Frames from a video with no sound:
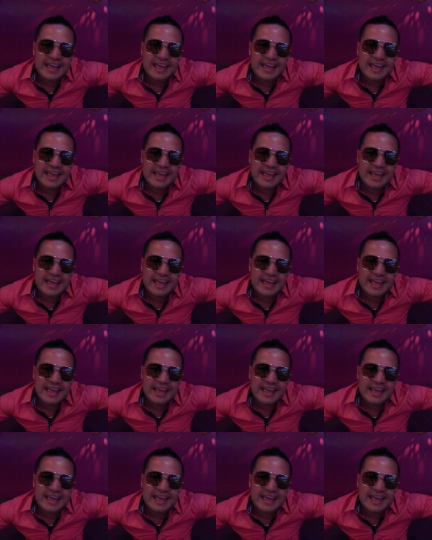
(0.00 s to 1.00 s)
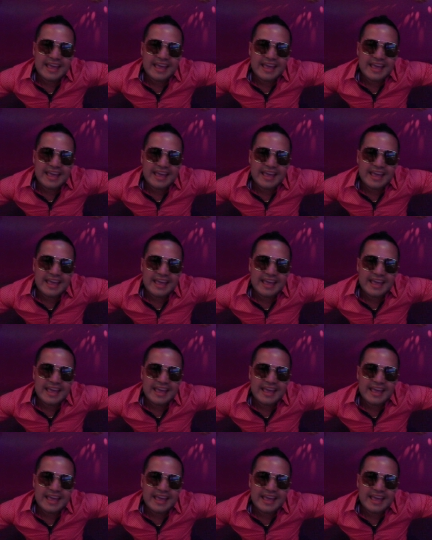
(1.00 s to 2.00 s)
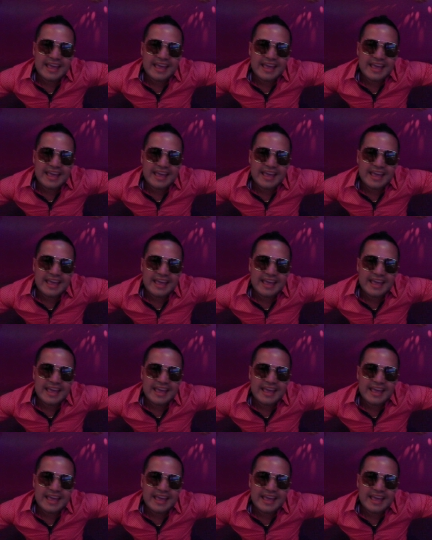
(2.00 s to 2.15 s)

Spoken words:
Nothing is said.